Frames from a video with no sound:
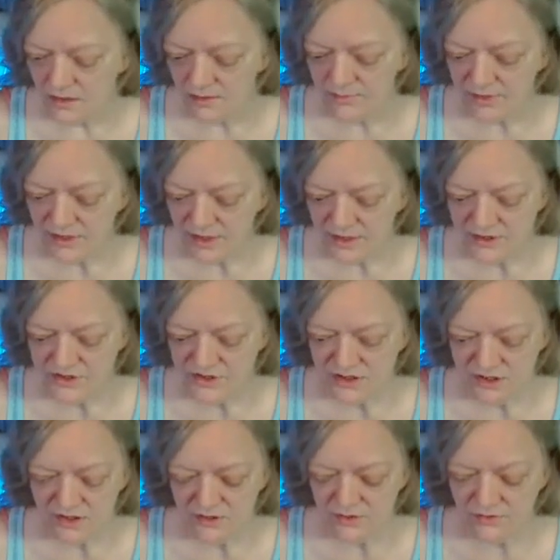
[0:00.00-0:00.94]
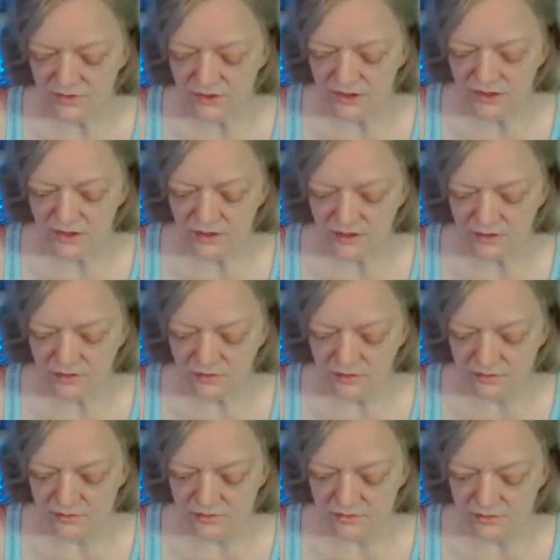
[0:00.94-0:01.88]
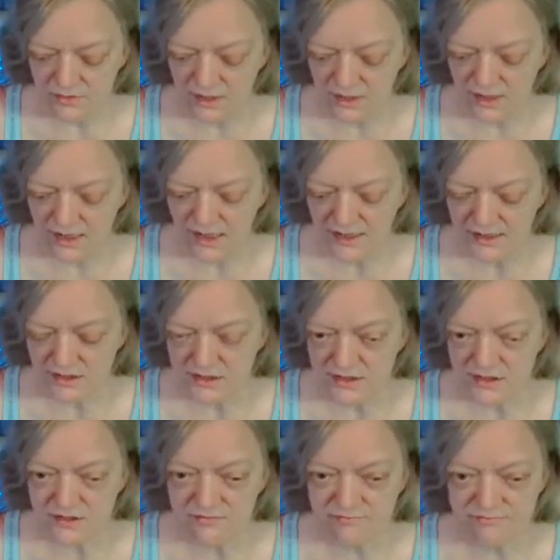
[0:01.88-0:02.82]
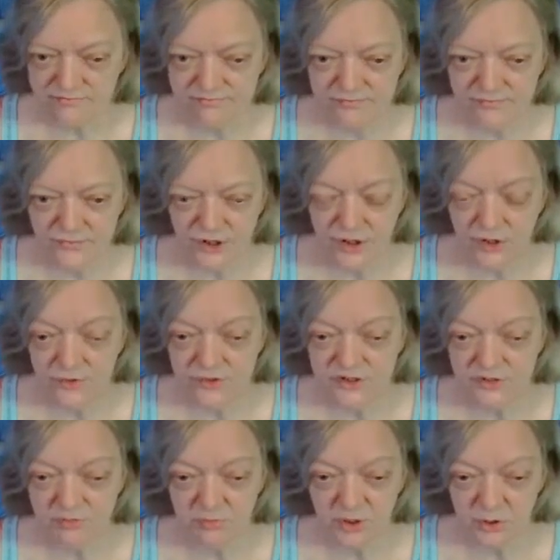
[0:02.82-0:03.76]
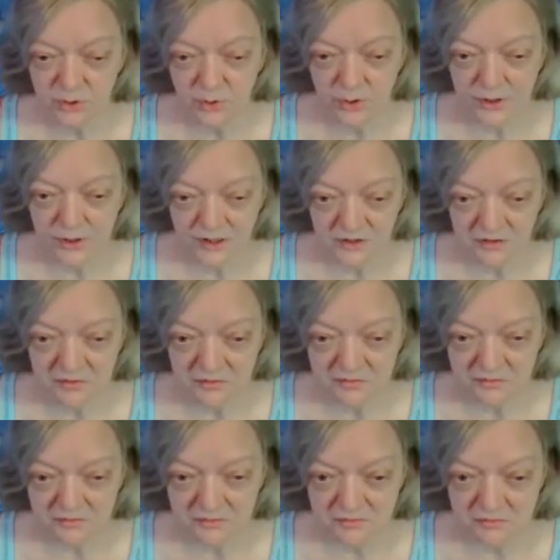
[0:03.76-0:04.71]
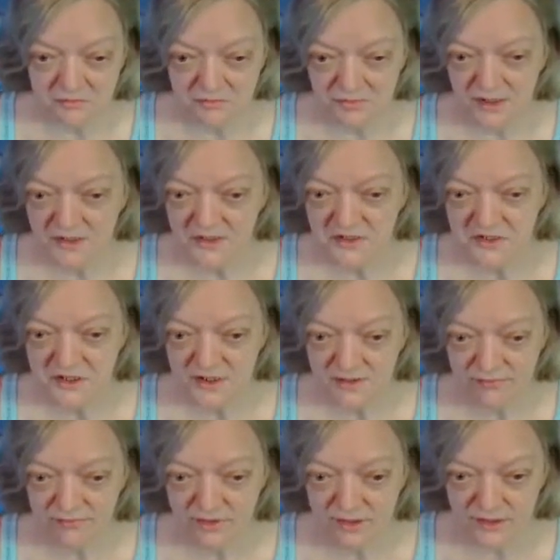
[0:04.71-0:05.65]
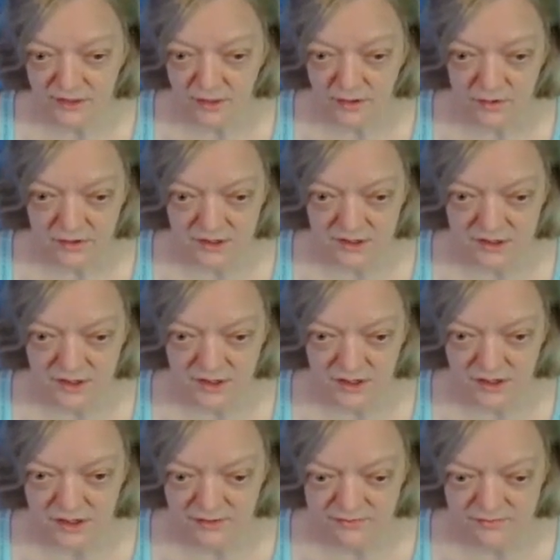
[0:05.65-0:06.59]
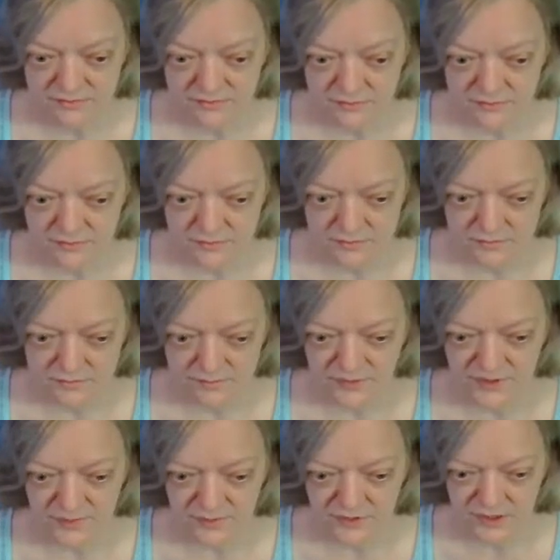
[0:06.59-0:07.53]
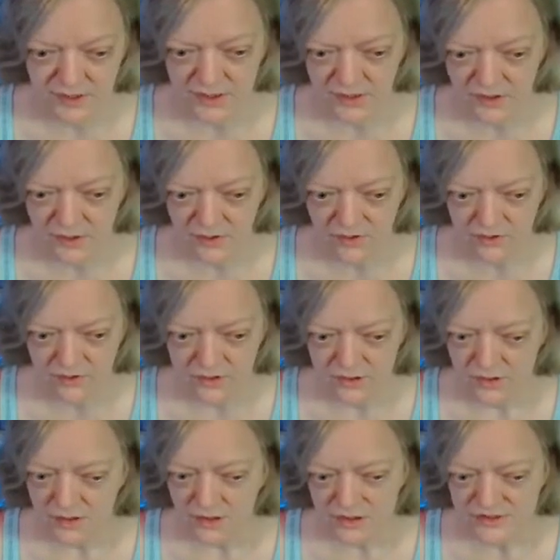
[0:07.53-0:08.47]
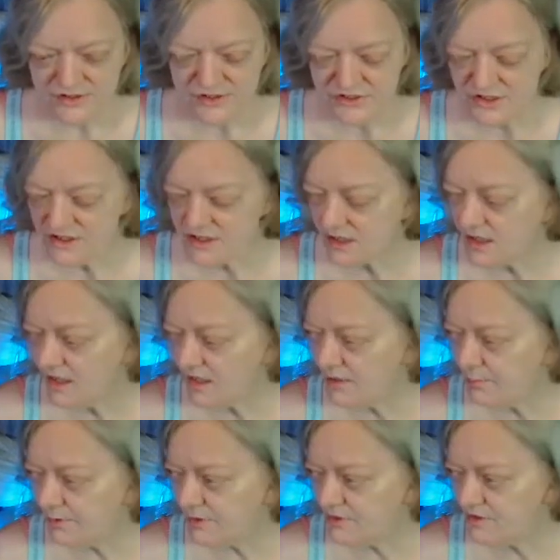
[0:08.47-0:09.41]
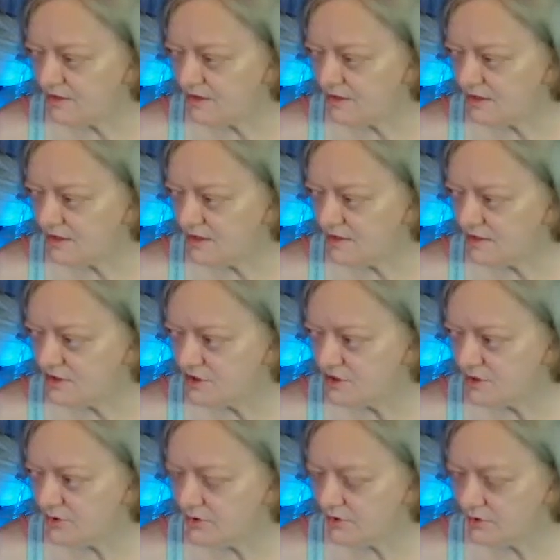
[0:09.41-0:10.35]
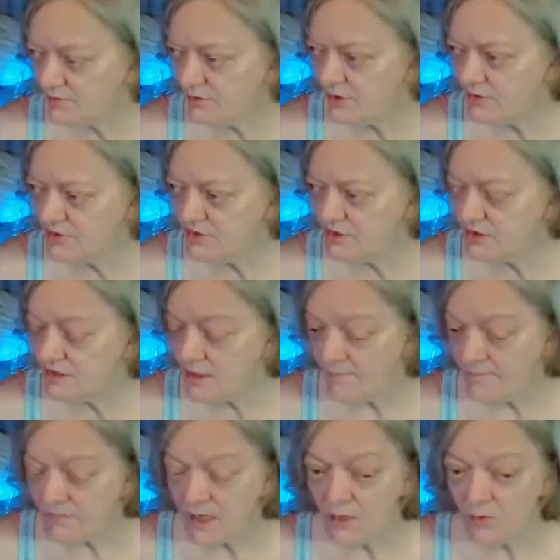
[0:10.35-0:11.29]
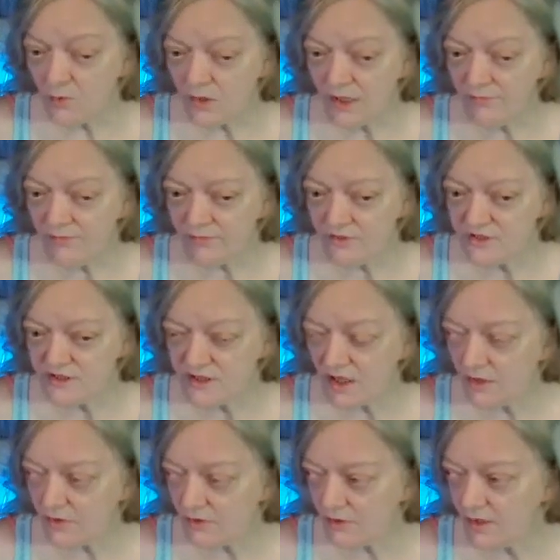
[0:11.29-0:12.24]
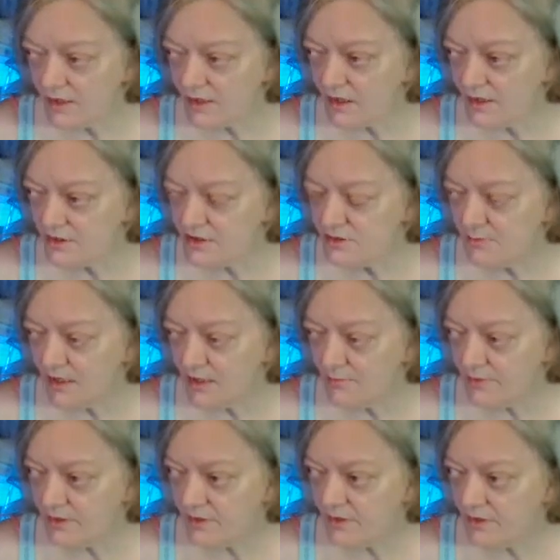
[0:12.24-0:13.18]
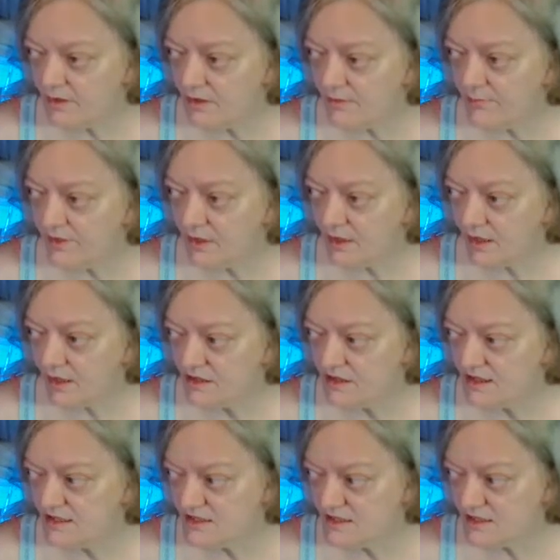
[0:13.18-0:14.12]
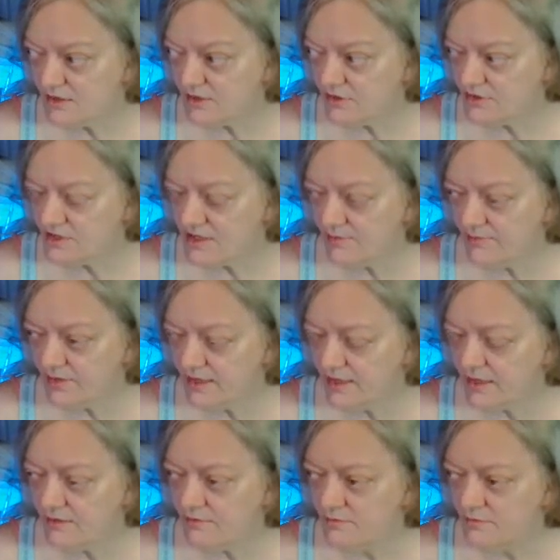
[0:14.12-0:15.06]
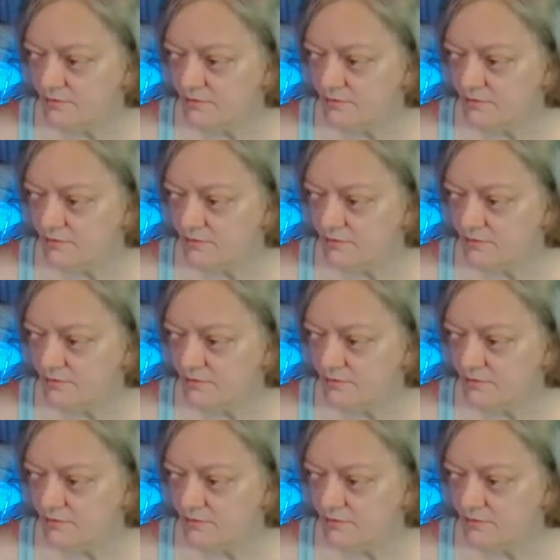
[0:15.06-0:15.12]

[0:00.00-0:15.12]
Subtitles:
And because she don't, act, demure and sniffling all the time, people think, oh, she's just the kind of person that doesn't show her emotions. When I first saw her, I thought she might be a bit autistic or something,